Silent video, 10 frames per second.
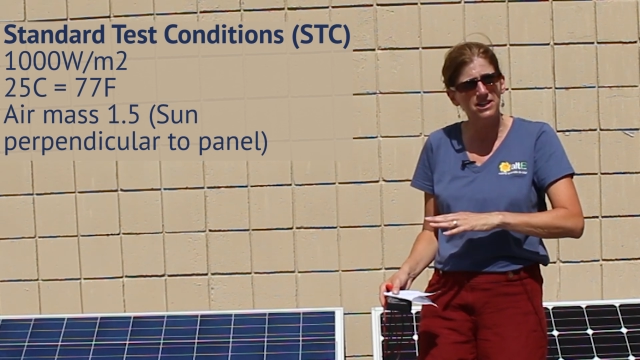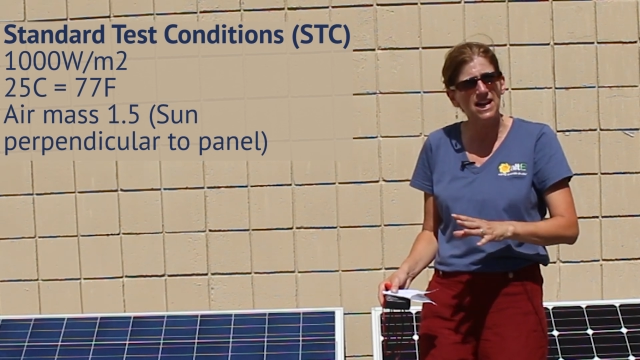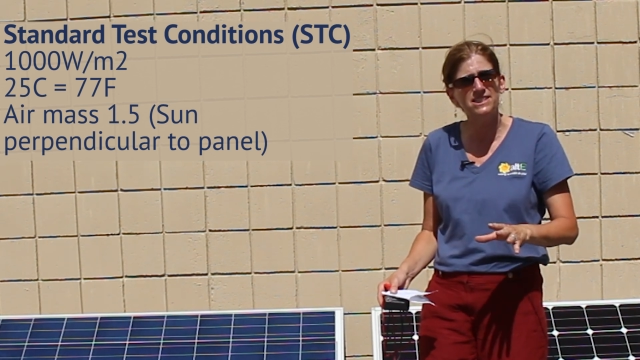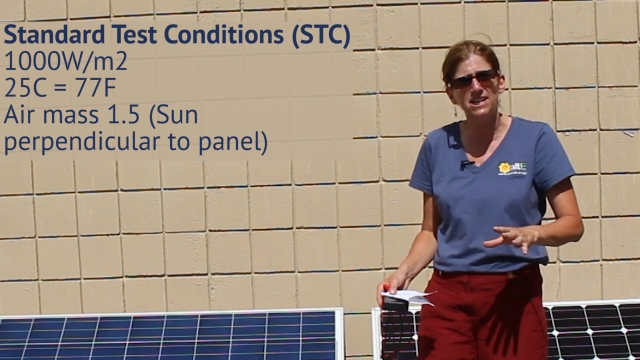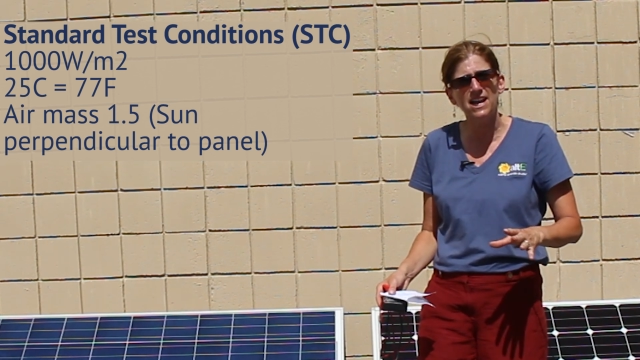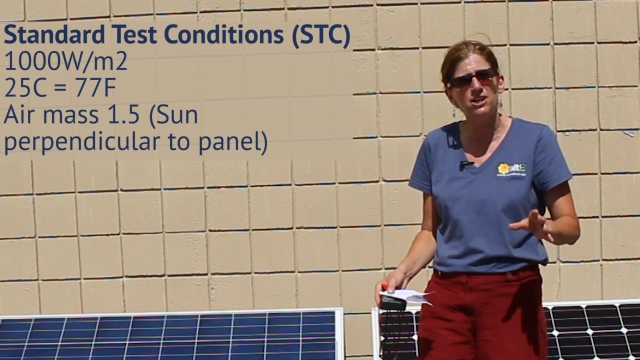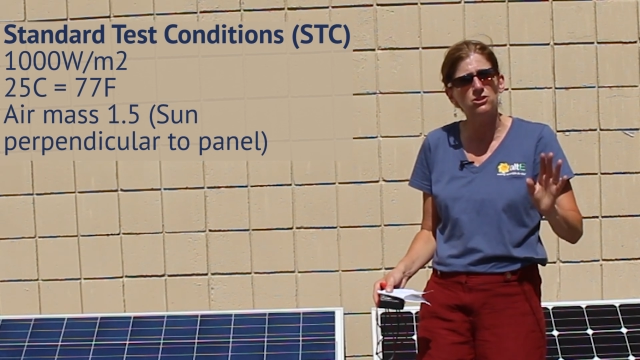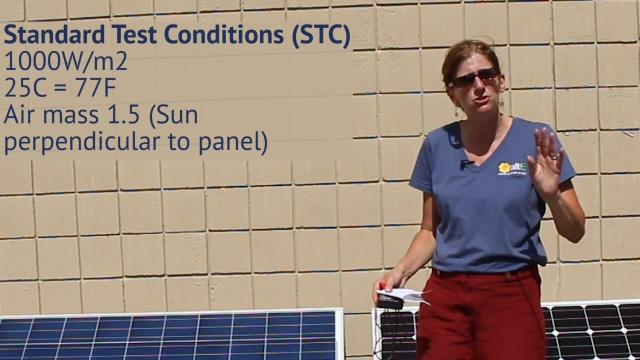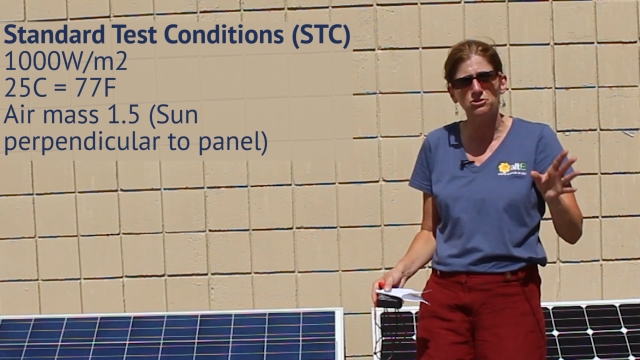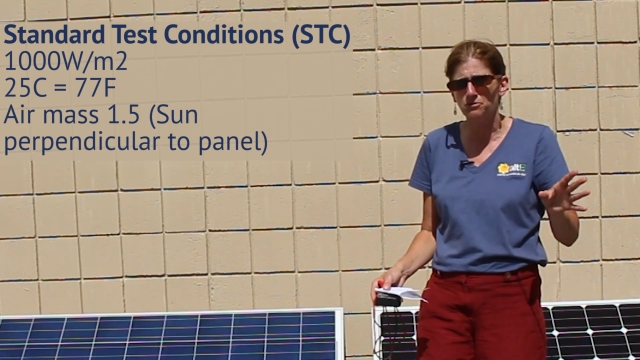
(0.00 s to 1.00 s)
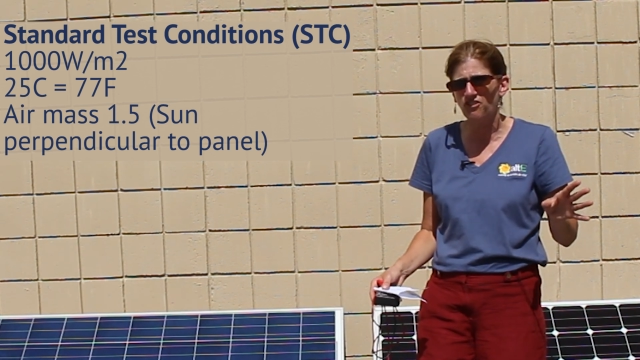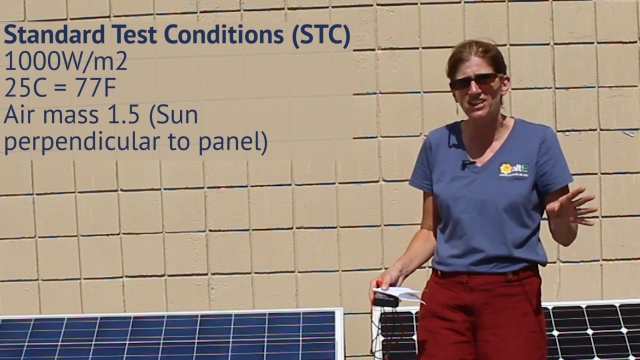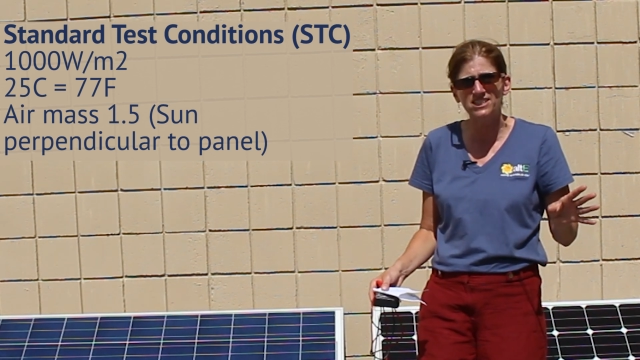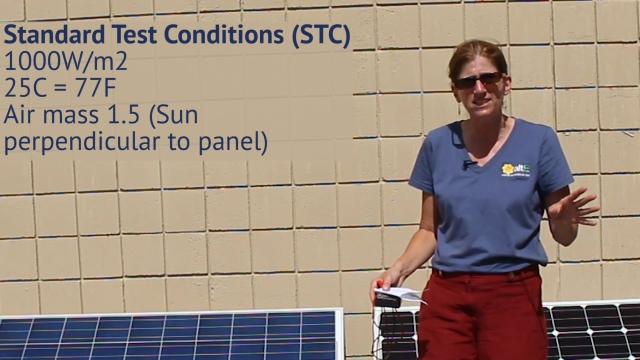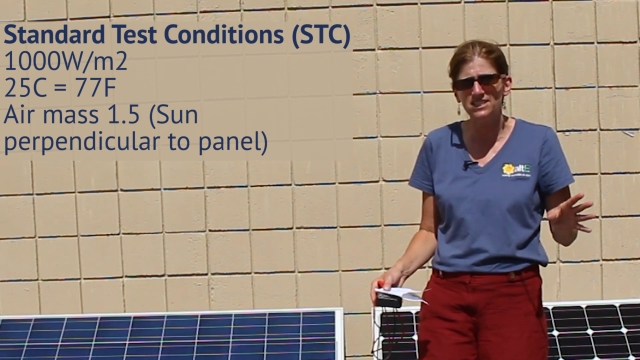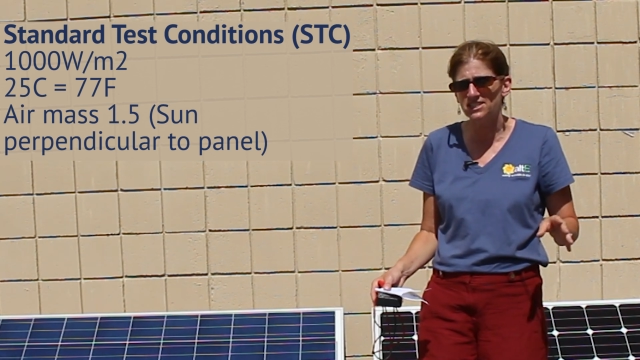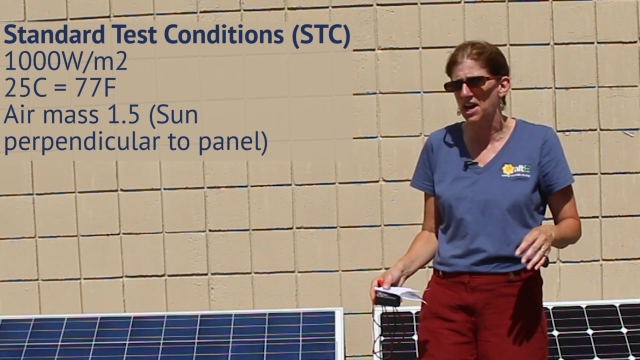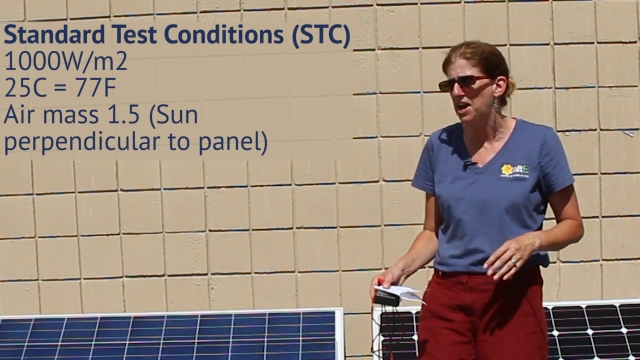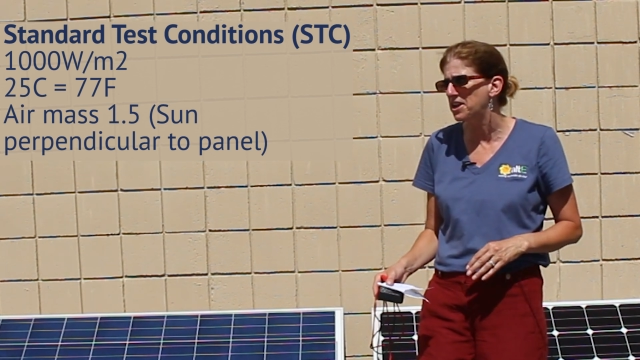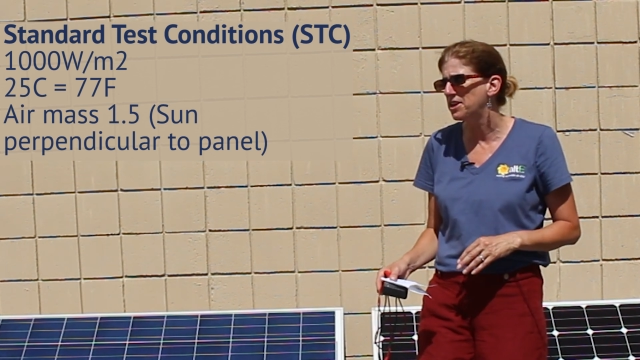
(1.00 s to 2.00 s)
a nice angle so it's facing the
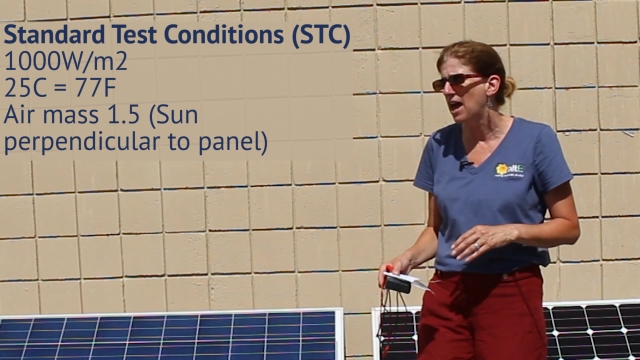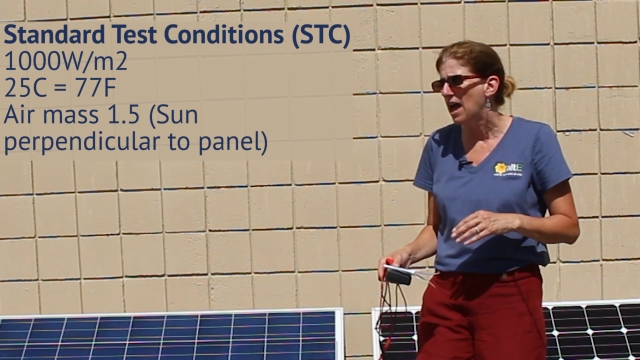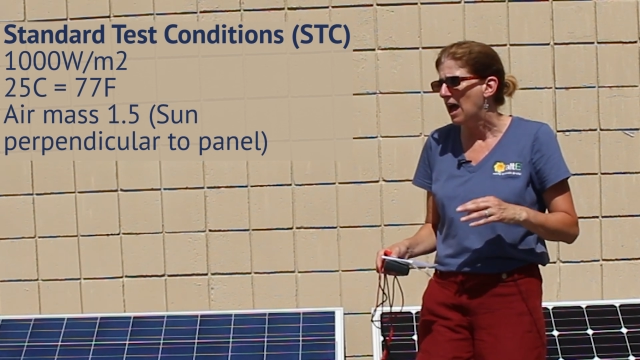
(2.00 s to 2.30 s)
sun.